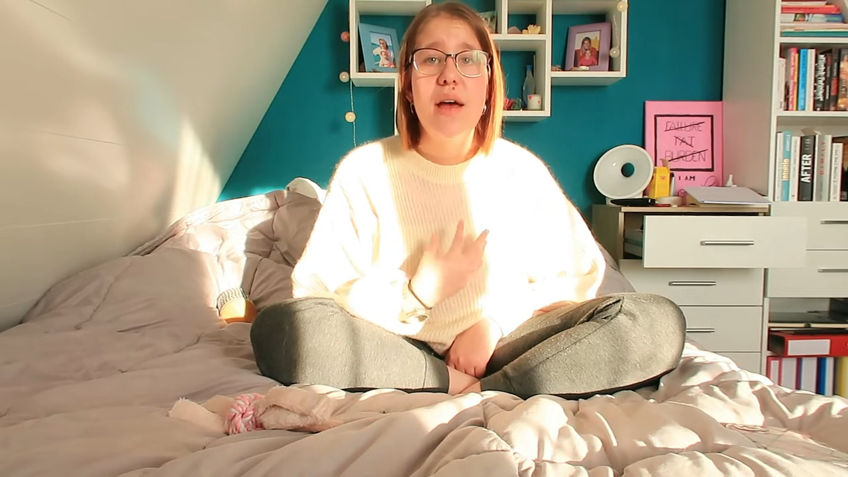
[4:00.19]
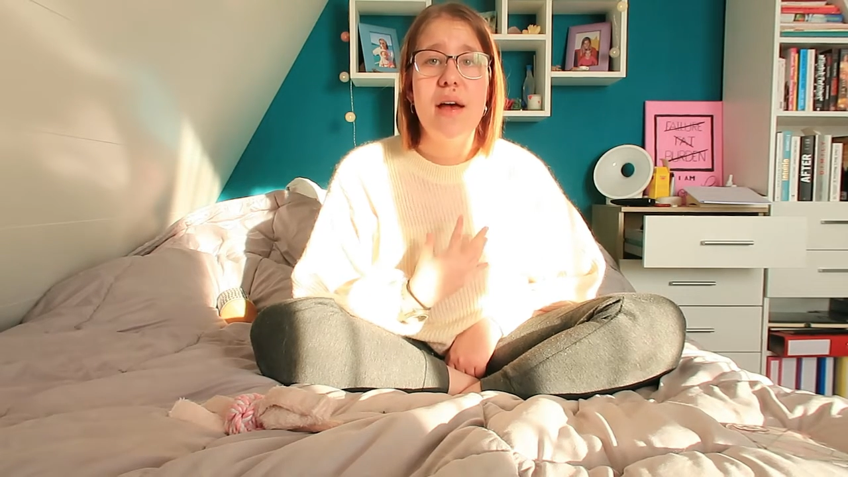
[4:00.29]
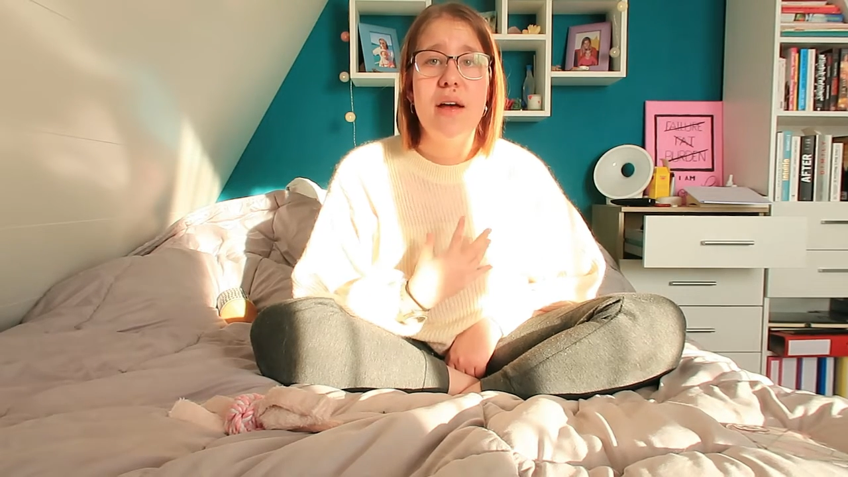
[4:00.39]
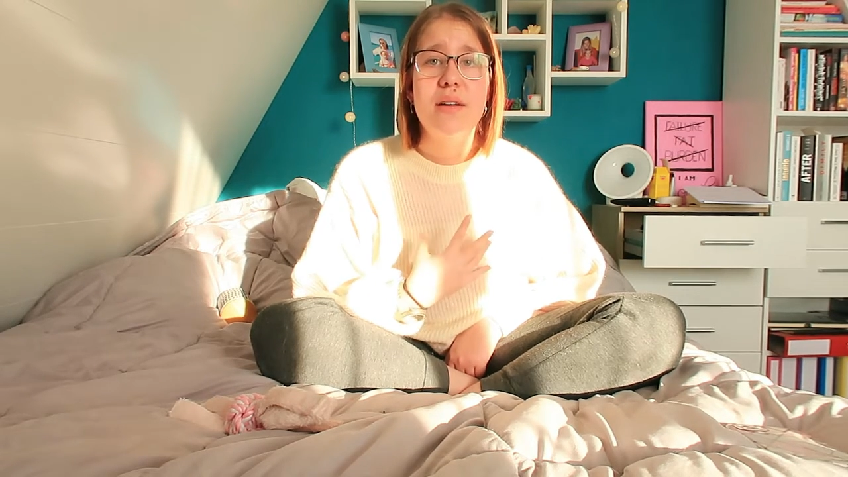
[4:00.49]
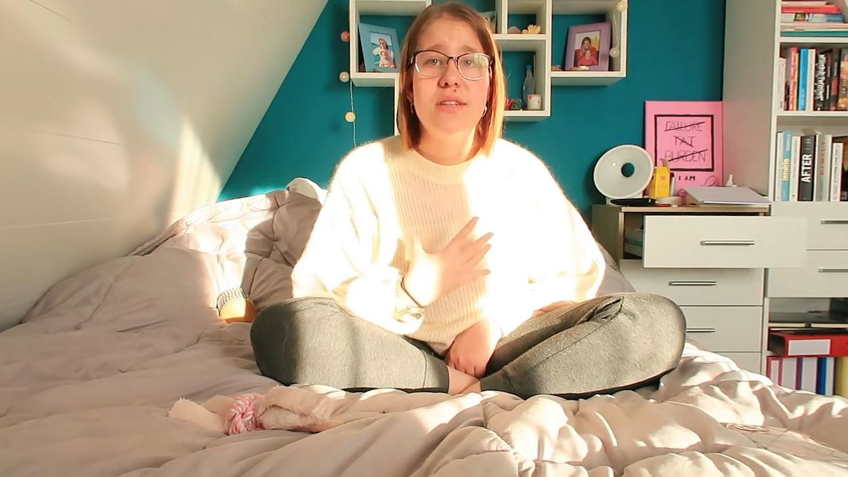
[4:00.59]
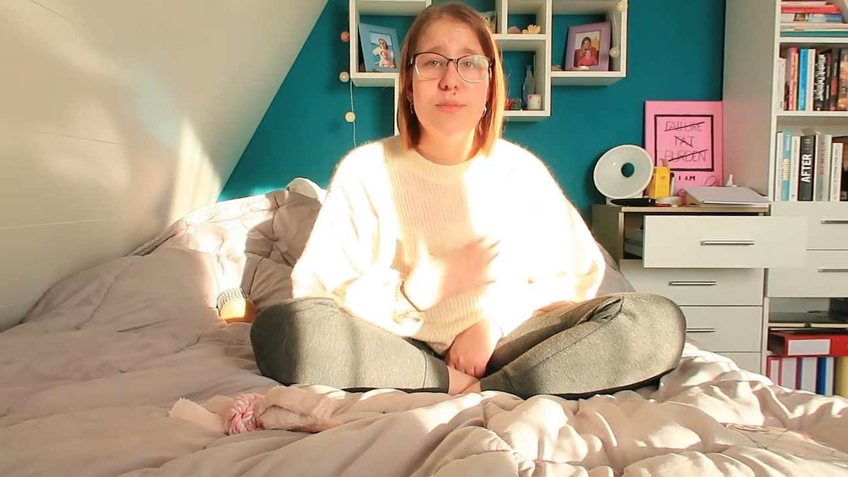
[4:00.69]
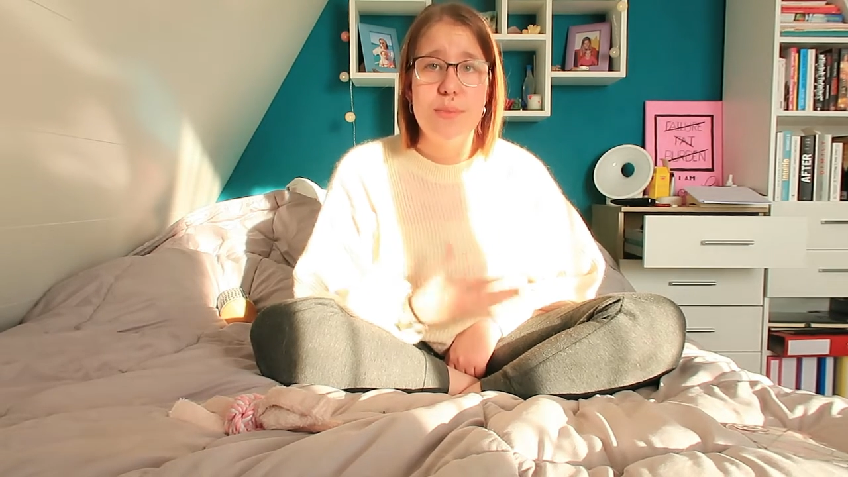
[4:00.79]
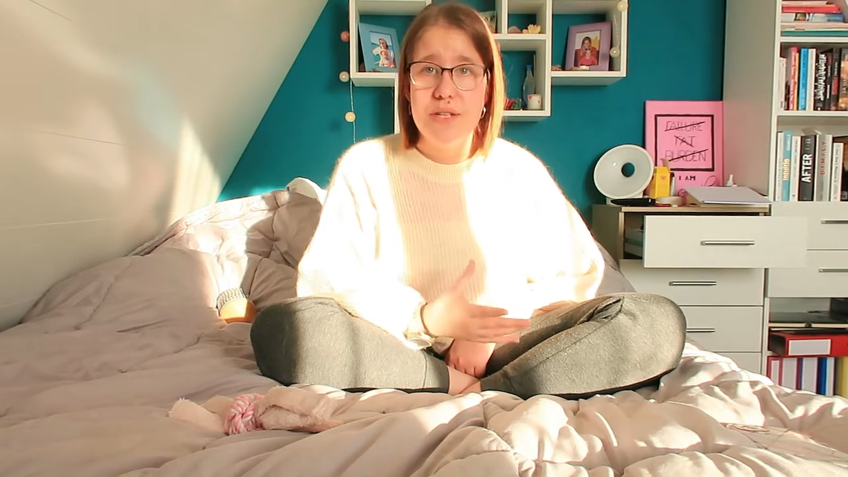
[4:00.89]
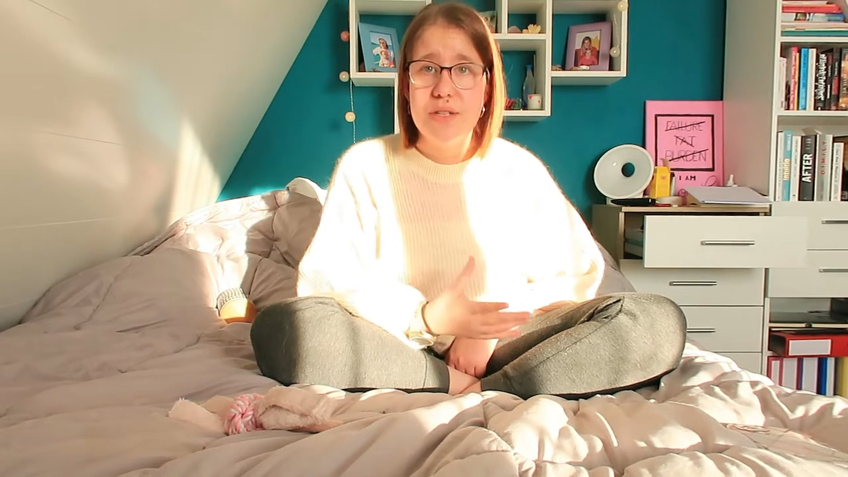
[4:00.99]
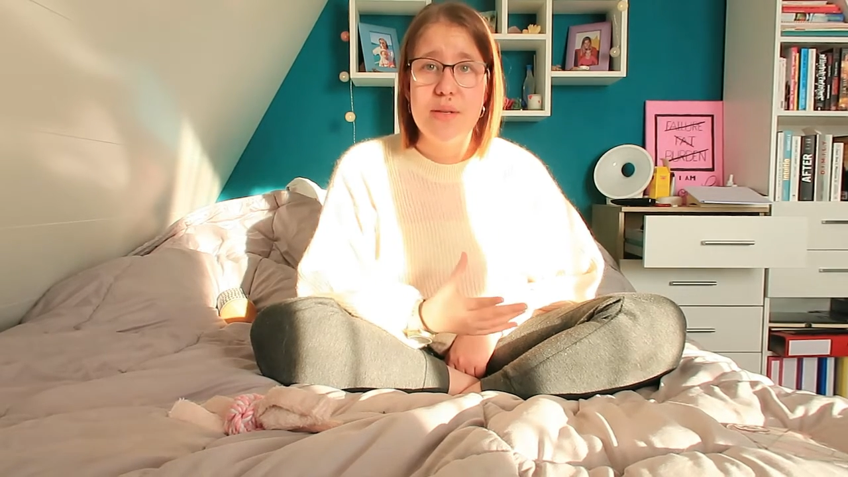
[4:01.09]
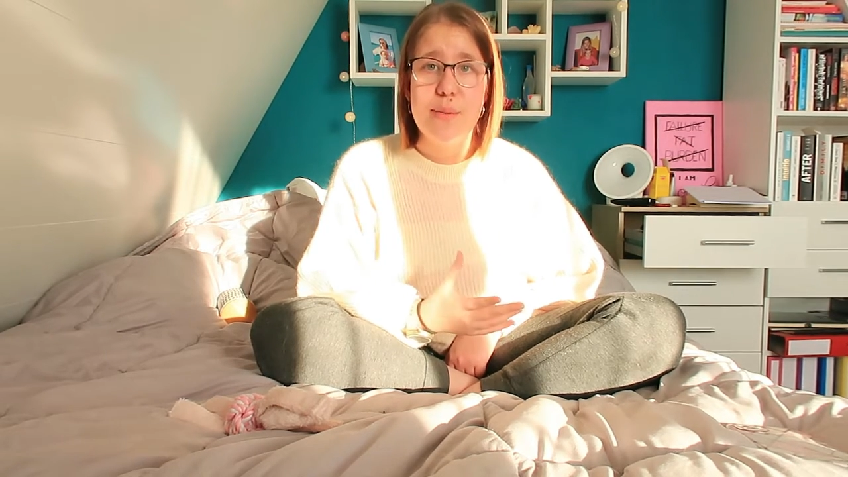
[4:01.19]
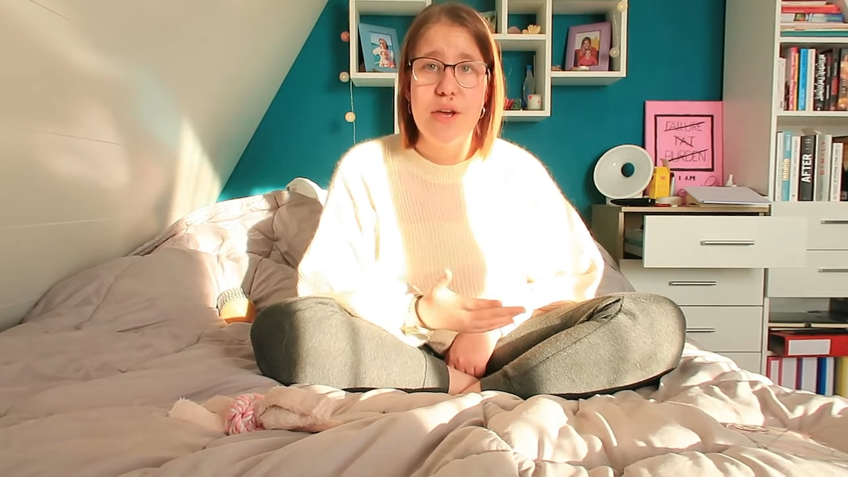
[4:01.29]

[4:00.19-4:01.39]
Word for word: and especially